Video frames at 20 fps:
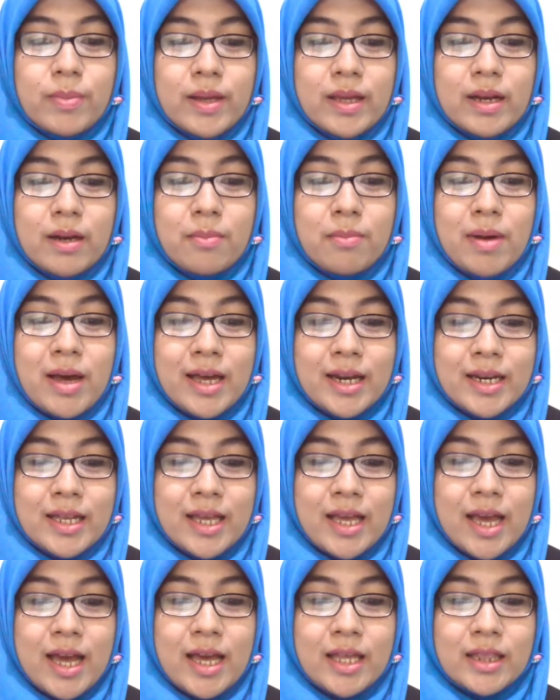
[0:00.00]
Pil
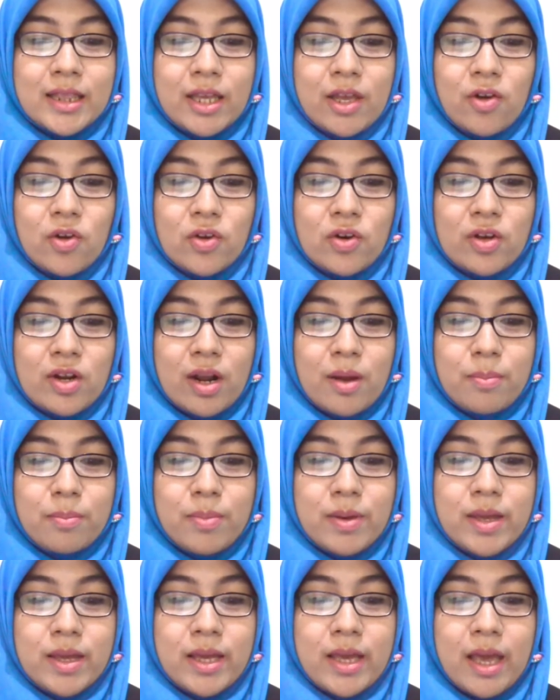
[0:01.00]
Maria Theodora
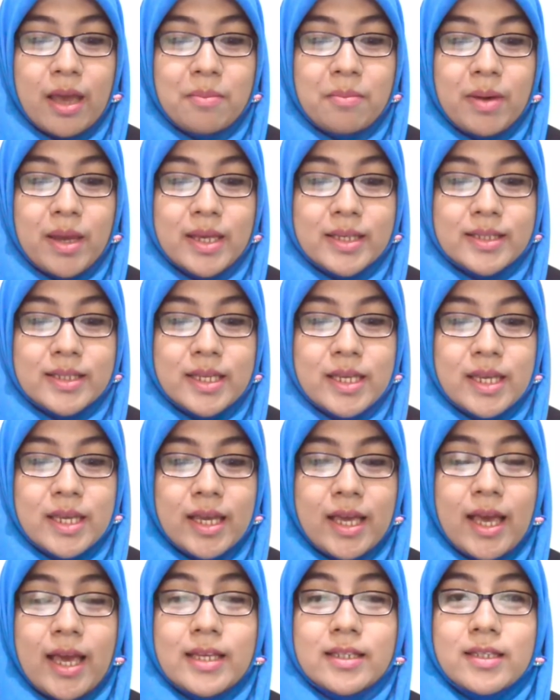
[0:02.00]
Ping,
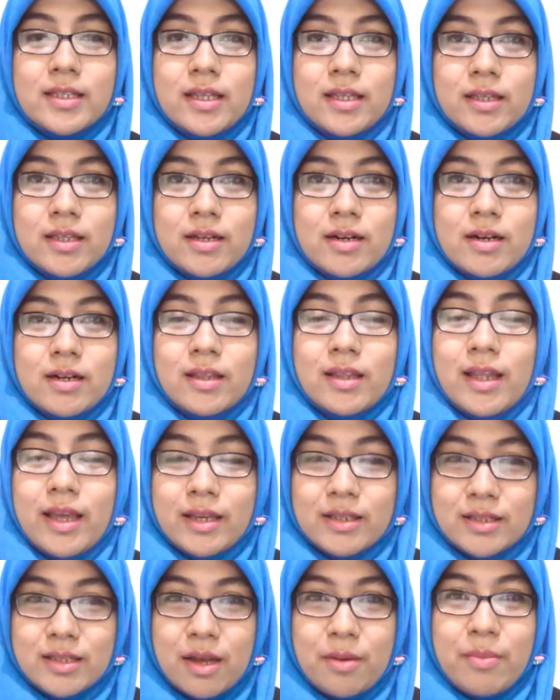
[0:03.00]
MSc as the third
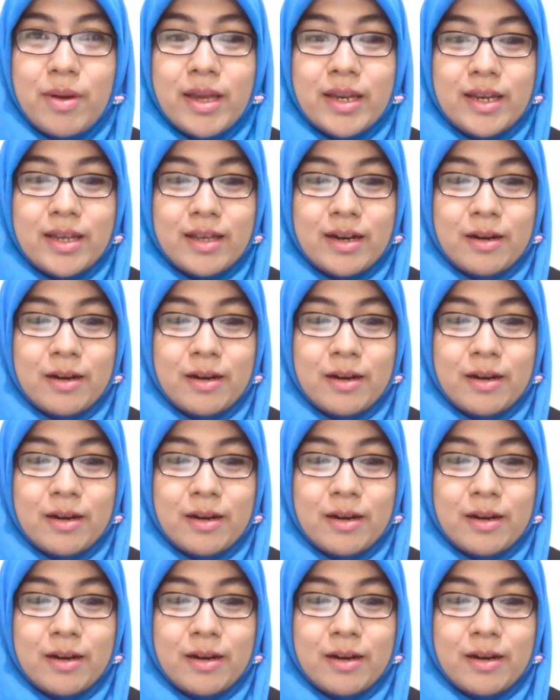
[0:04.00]
examiner.